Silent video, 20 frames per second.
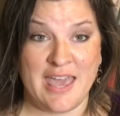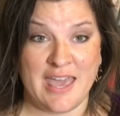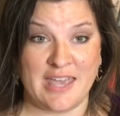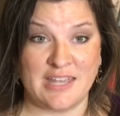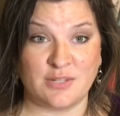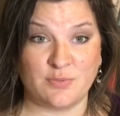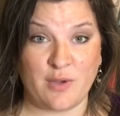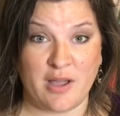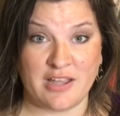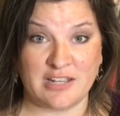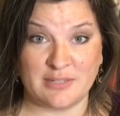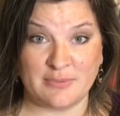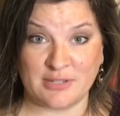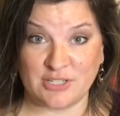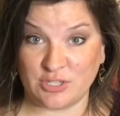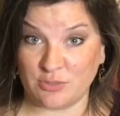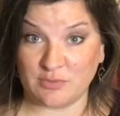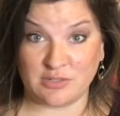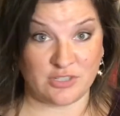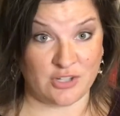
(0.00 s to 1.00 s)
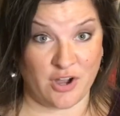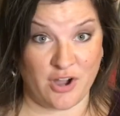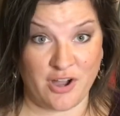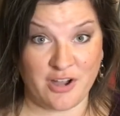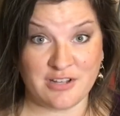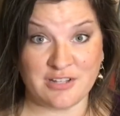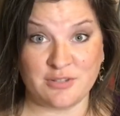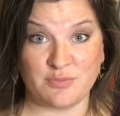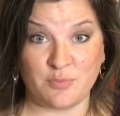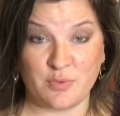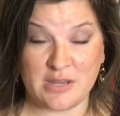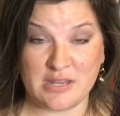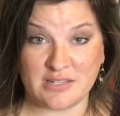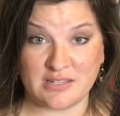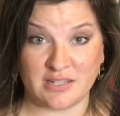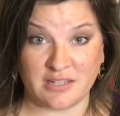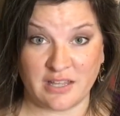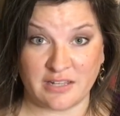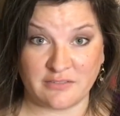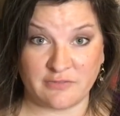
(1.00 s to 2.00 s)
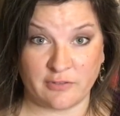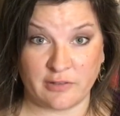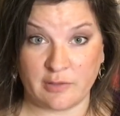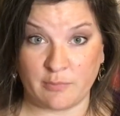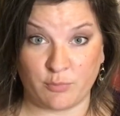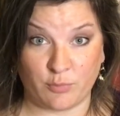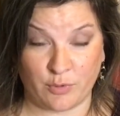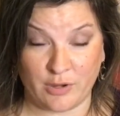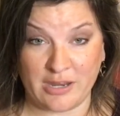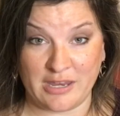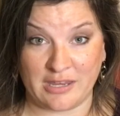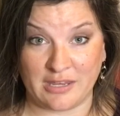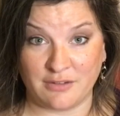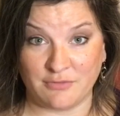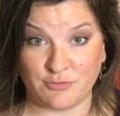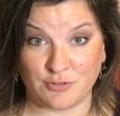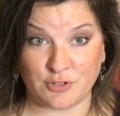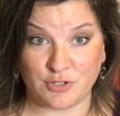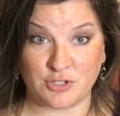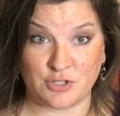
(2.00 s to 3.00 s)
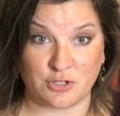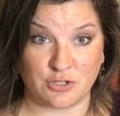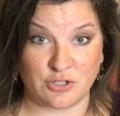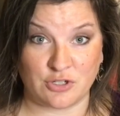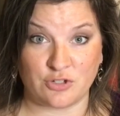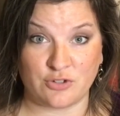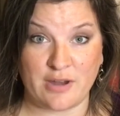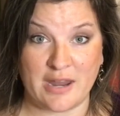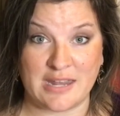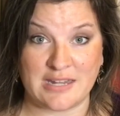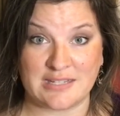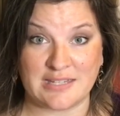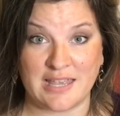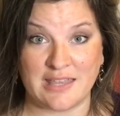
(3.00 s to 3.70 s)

It's why, especially with dogs, we selectively breed for certain traits,